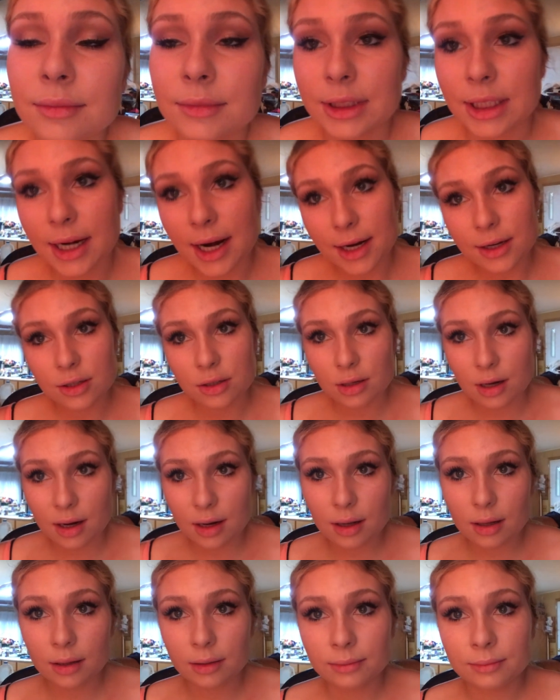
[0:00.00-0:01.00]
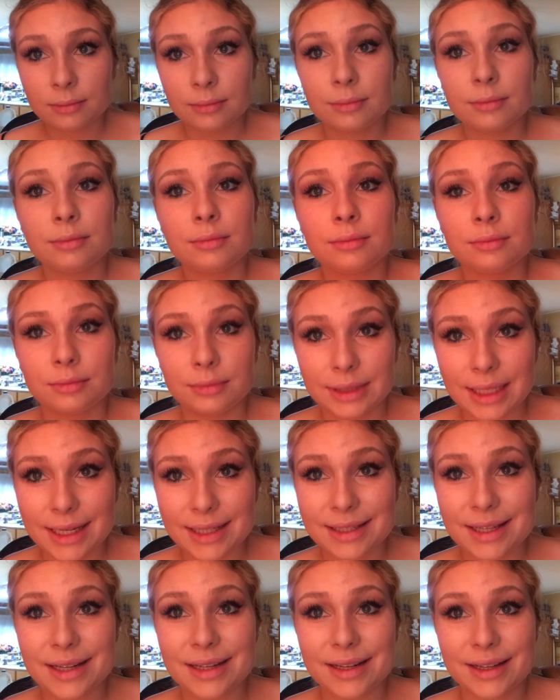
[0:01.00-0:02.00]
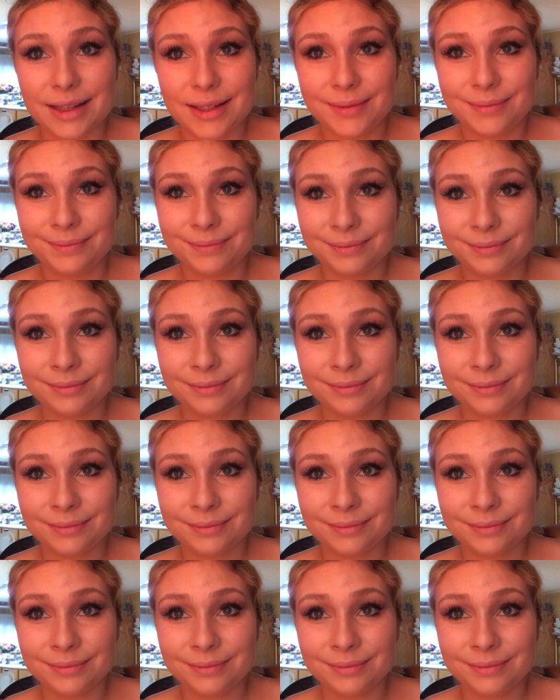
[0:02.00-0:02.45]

Did I struggle? Yes, I did.